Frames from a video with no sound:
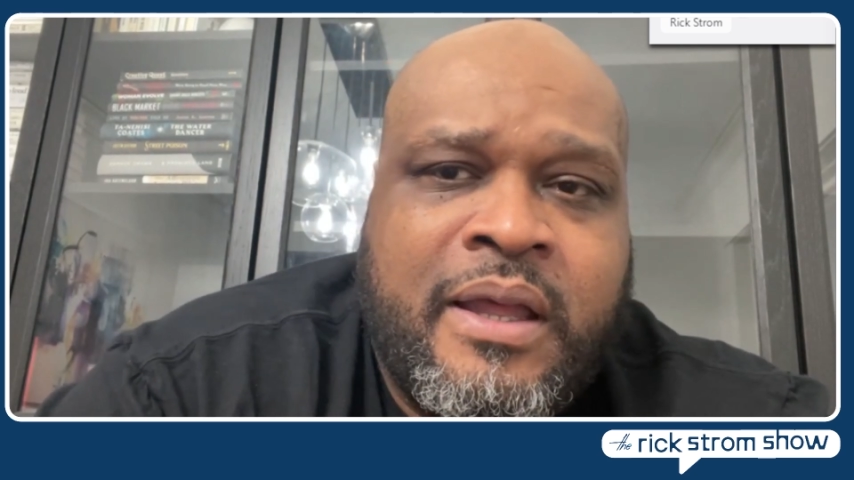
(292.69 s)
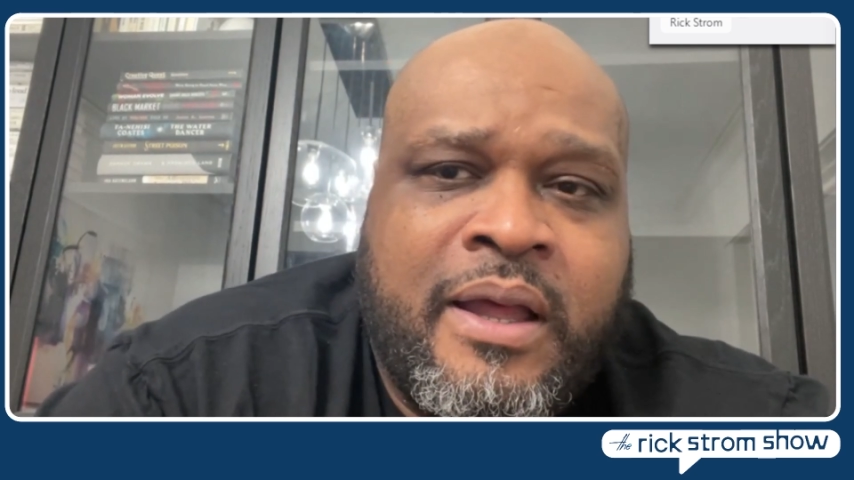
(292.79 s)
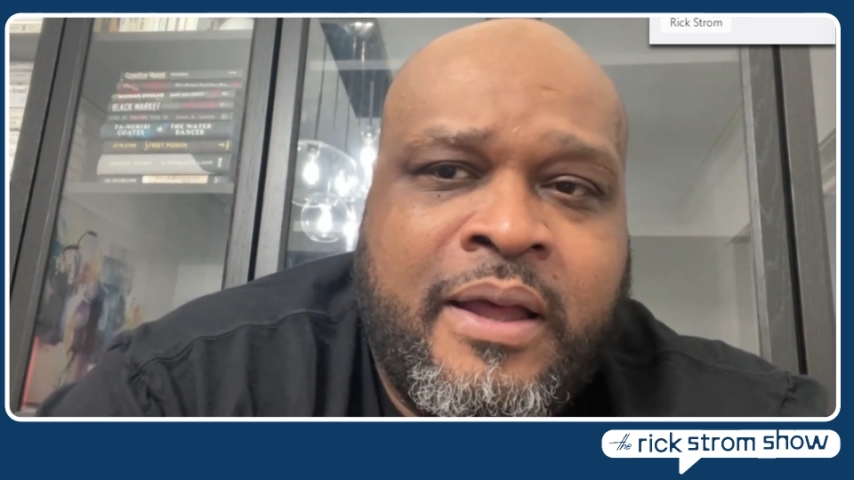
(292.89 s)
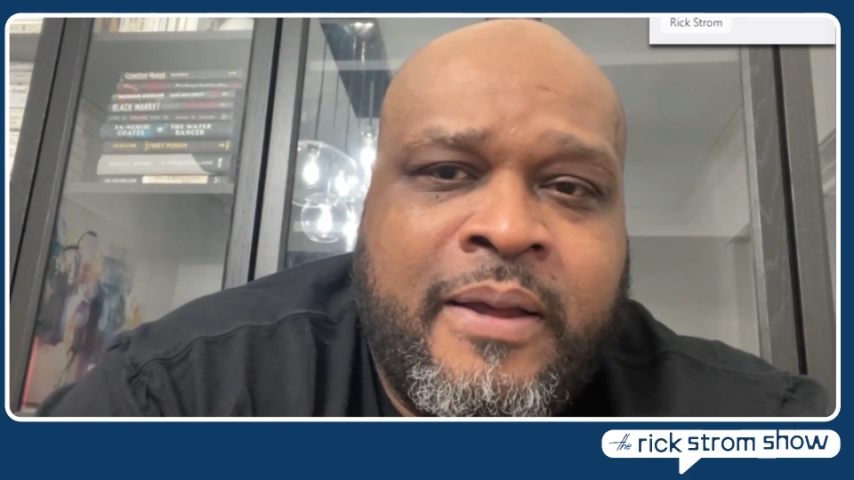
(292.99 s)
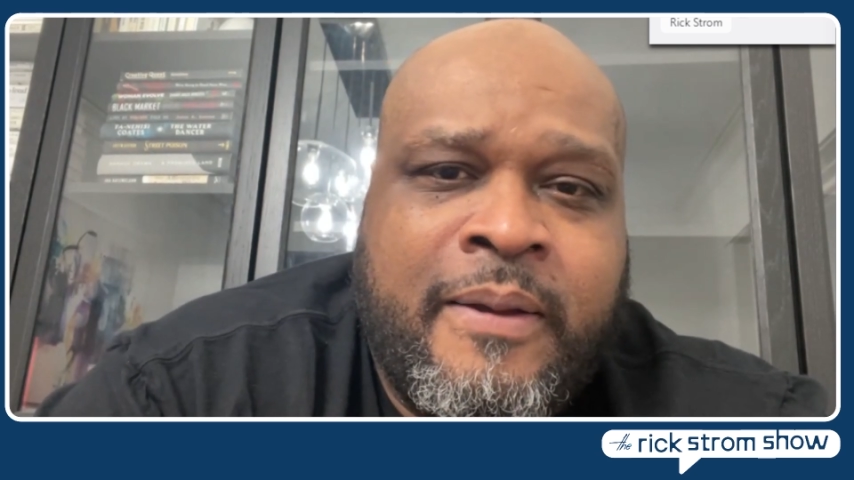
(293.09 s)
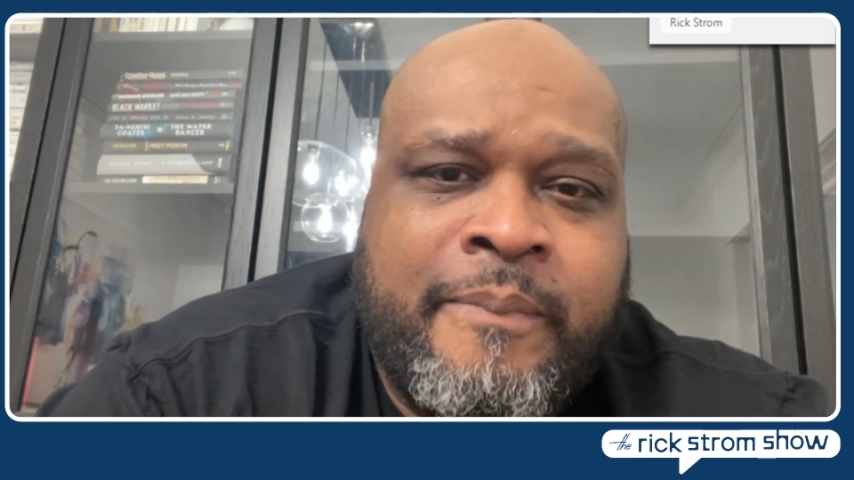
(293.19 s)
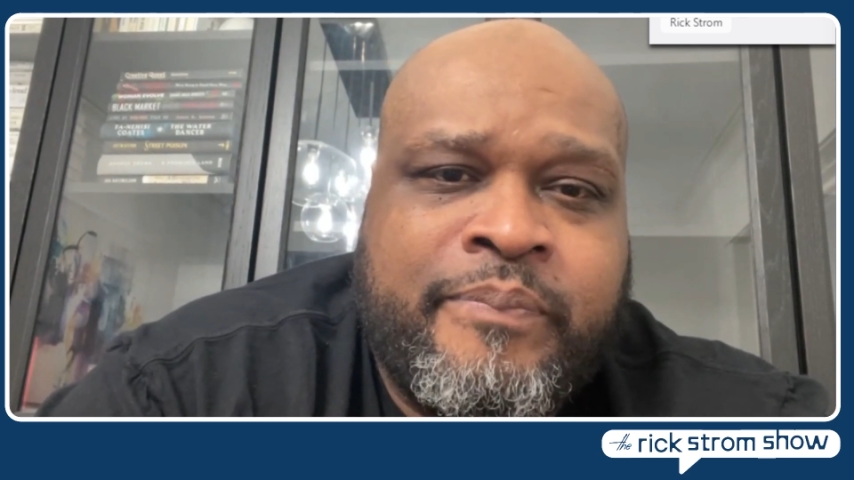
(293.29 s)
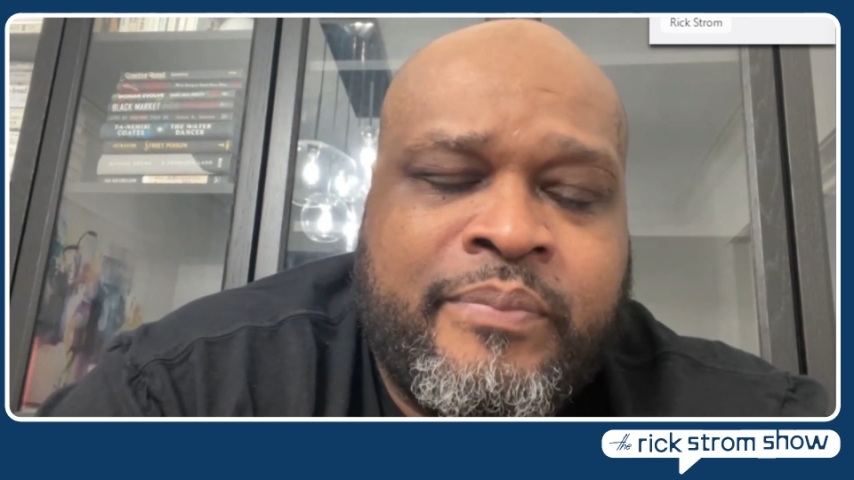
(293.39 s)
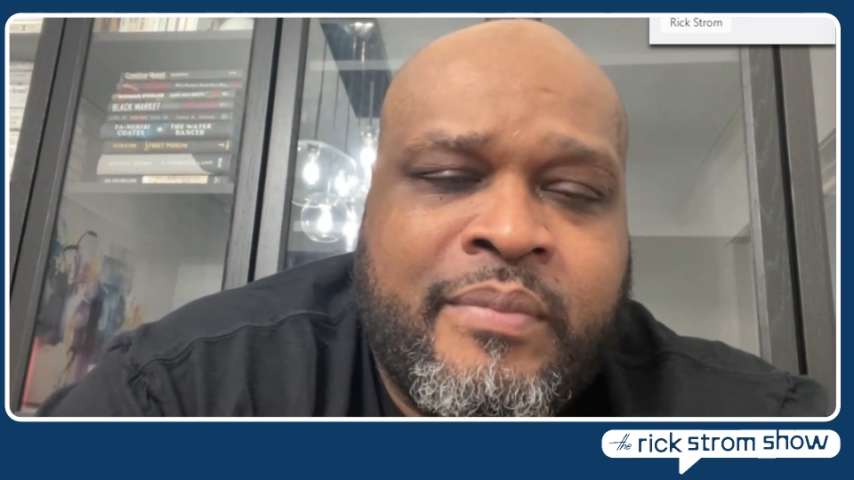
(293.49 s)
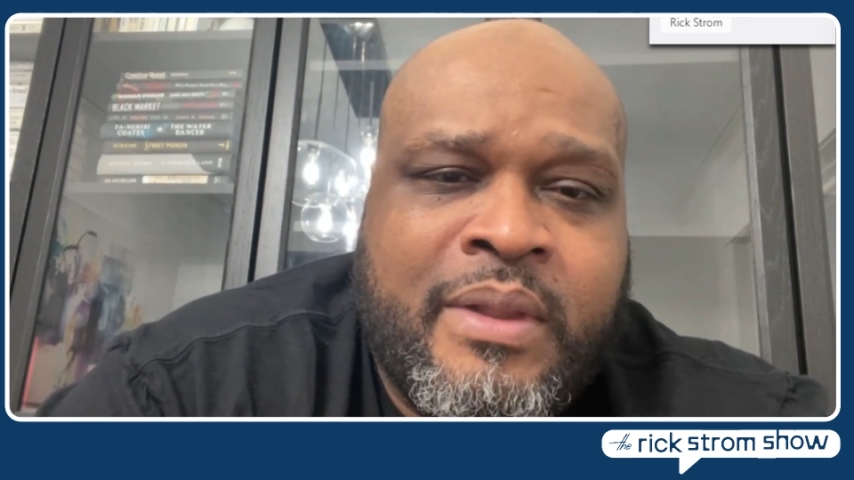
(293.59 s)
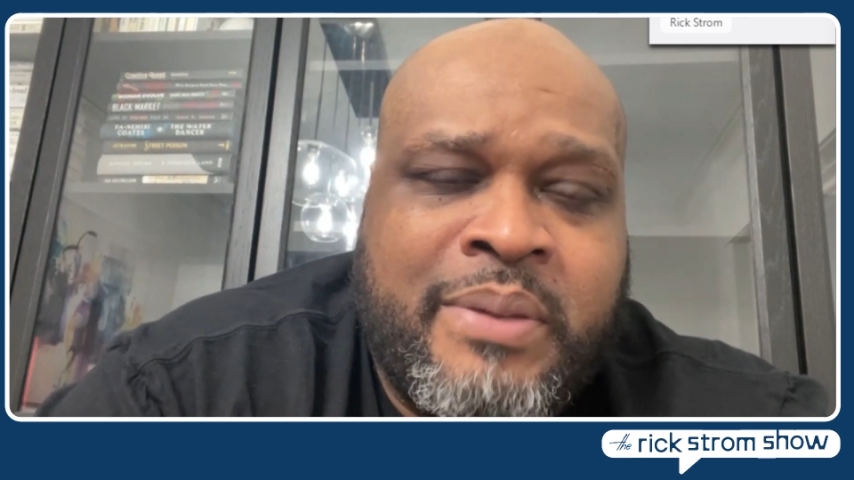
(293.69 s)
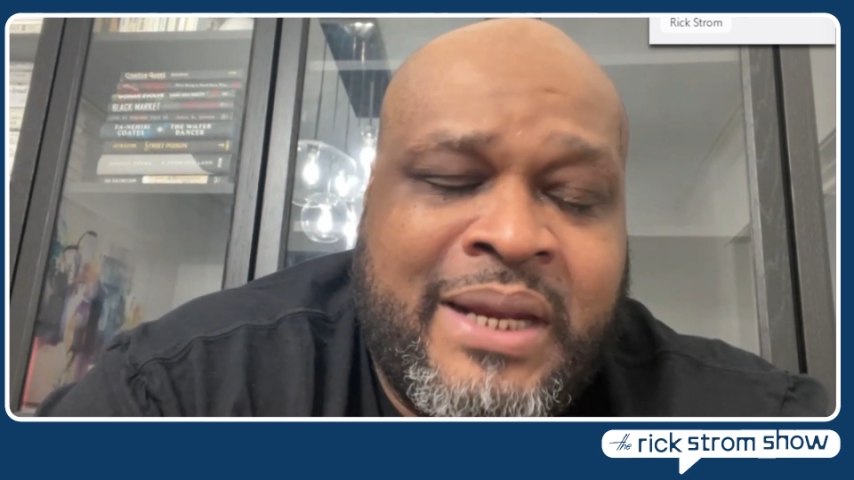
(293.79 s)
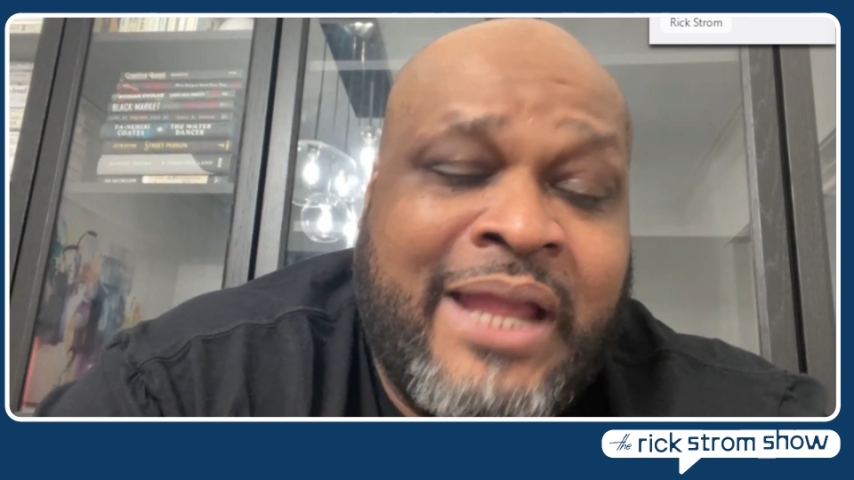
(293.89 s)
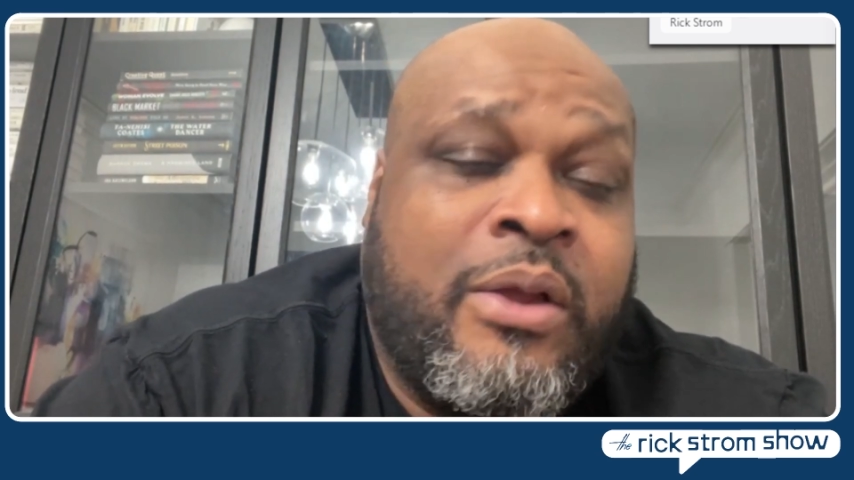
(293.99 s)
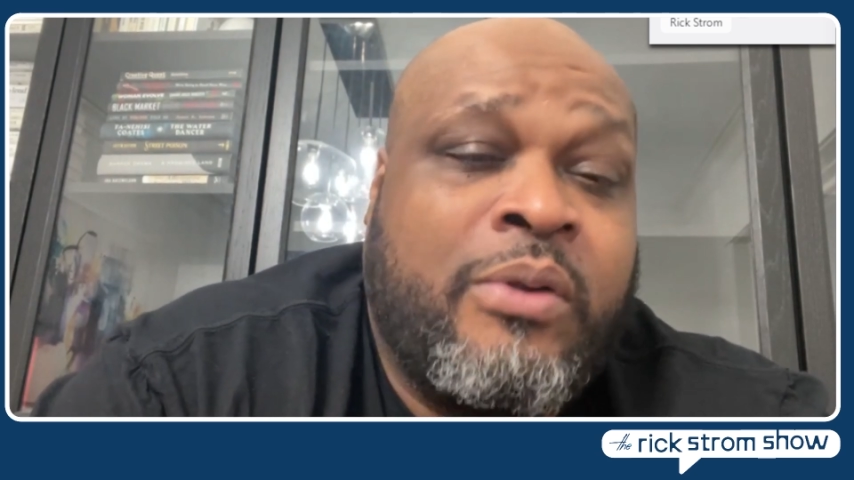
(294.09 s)
Um,
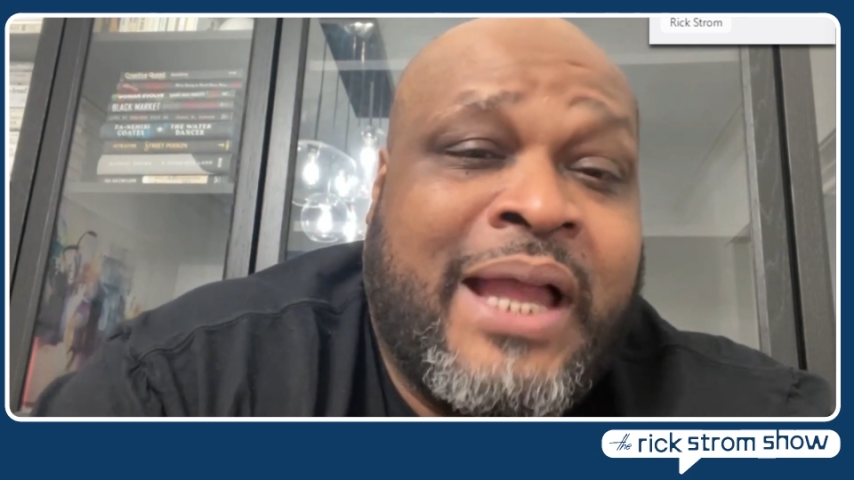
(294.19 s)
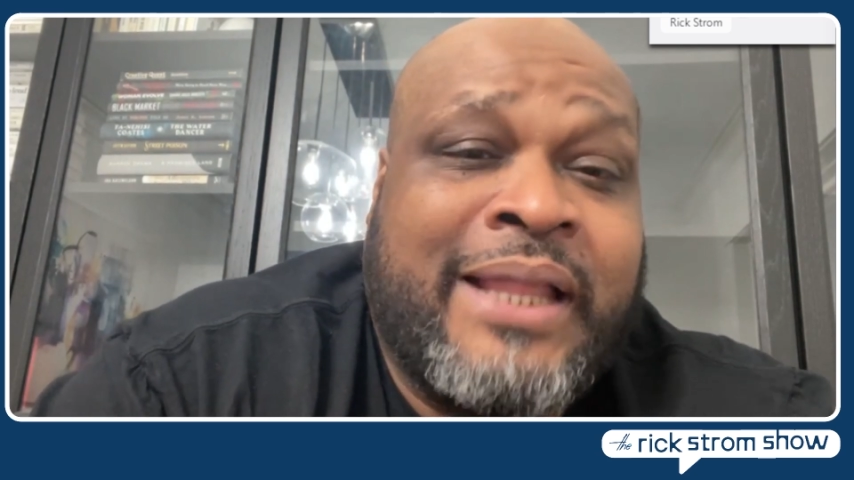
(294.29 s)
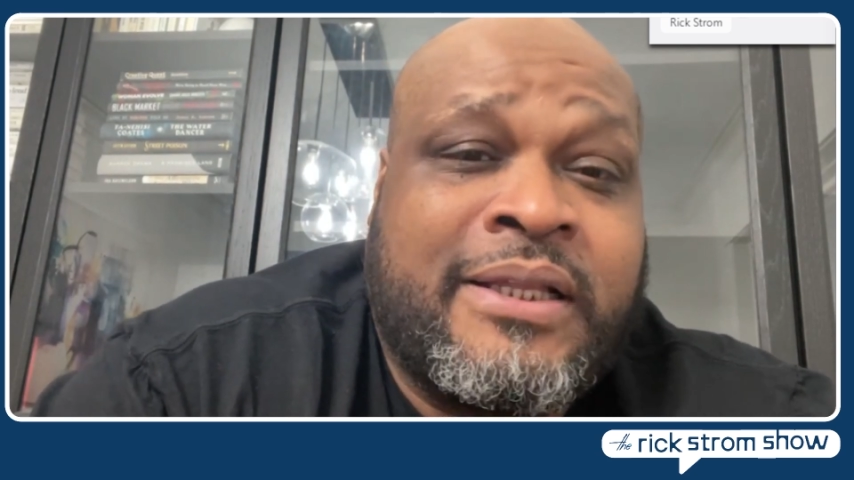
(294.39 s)
but I know not